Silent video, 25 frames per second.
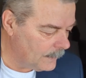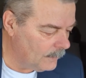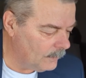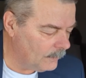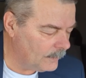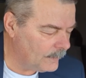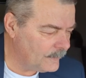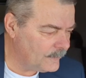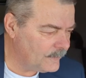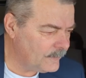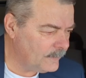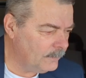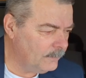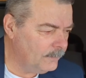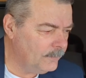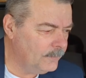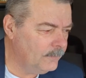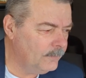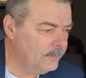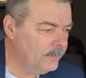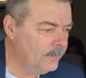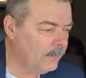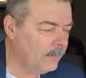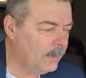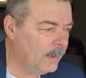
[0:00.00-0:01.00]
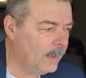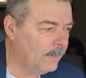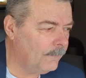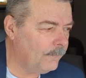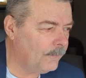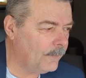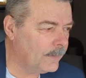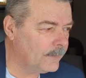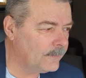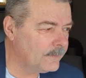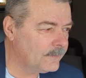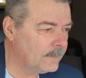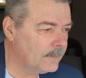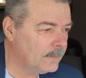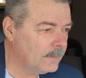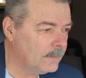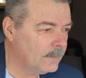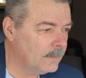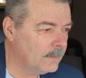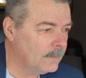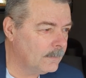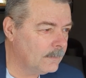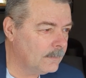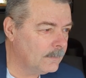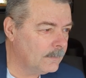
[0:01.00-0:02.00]
know, consider doing your offerings
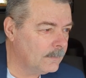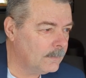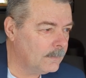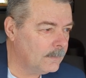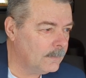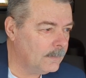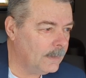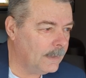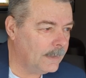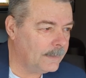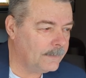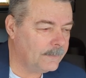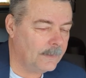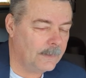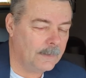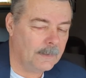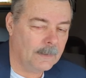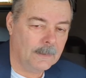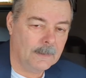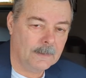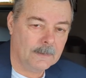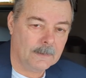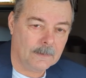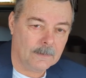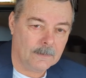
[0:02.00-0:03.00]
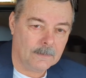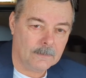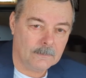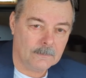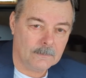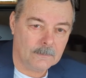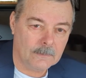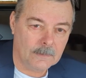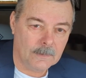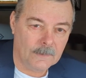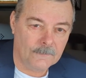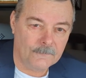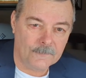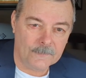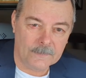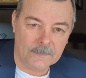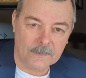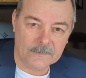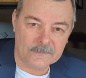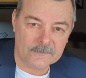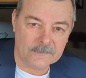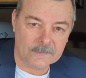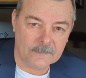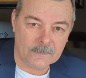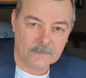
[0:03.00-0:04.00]
at the end if it
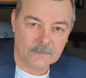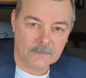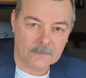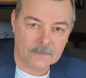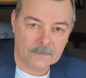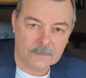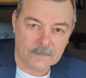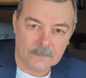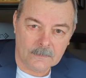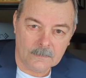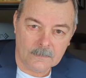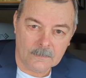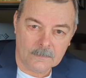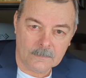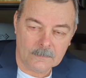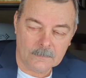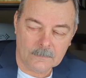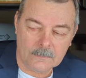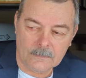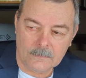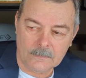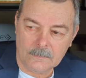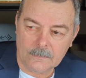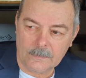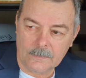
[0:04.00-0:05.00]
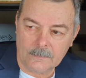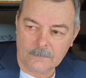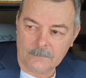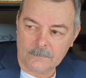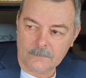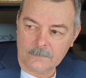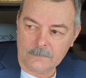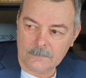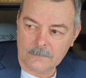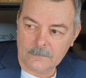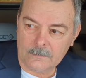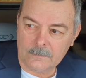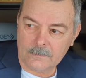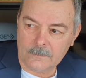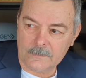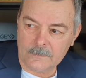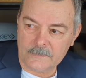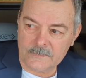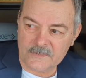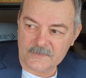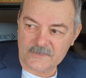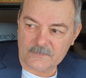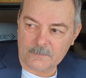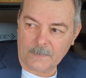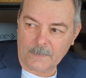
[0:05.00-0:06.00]
doesn't, you know,
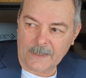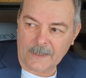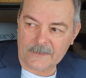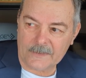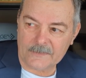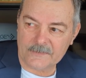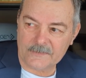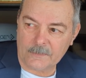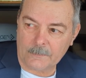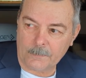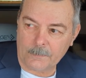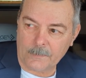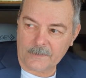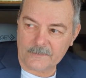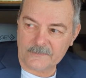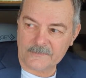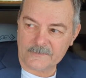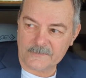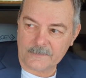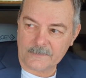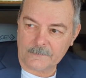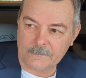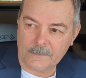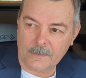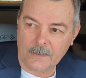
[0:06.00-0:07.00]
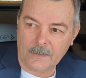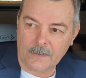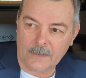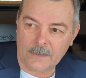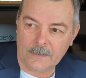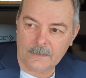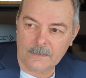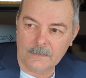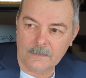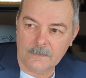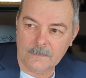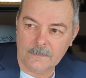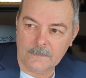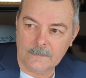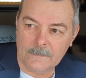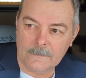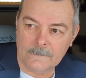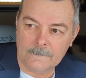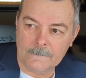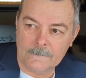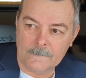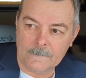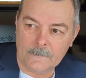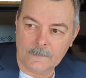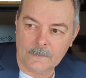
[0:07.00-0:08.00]
smash the presence of God.
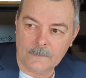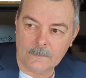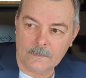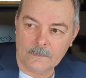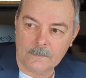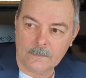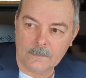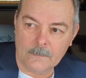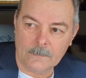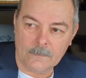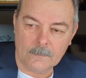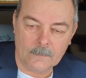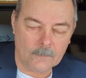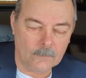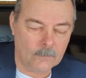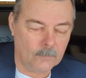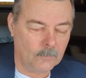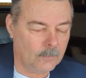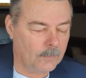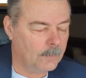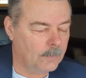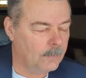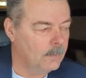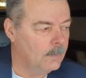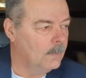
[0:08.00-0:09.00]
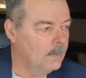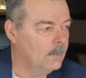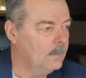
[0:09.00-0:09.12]
Or,